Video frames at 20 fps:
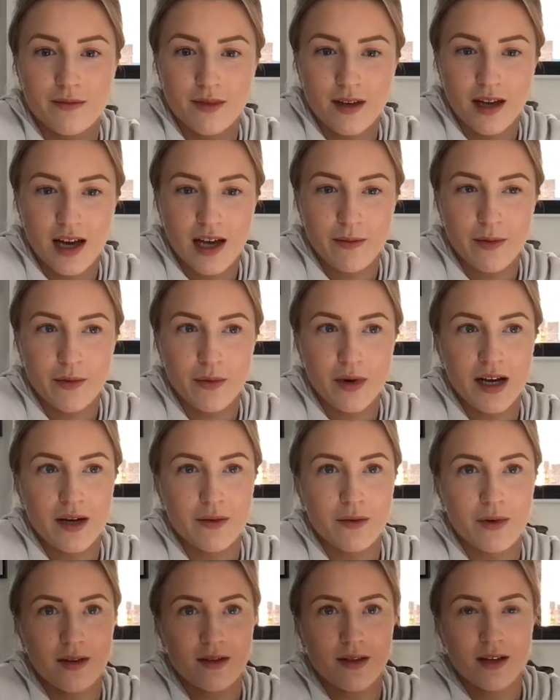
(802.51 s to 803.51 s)
Came away
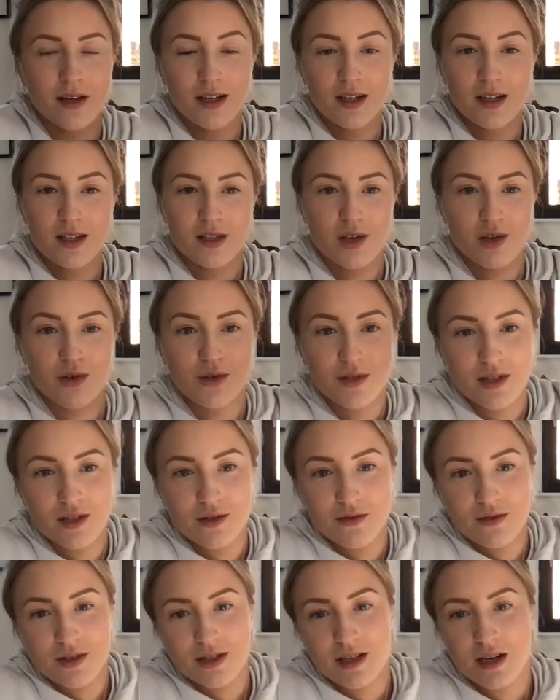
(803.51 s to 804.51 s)
with 2
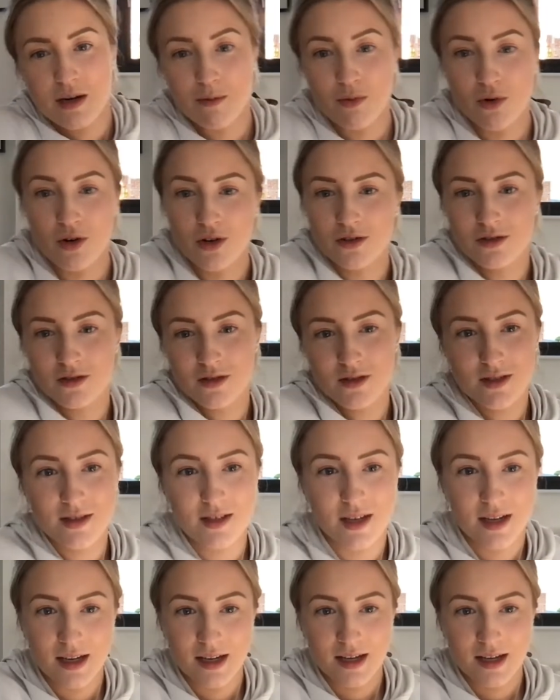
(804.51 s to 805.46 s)
silvers and a bronze.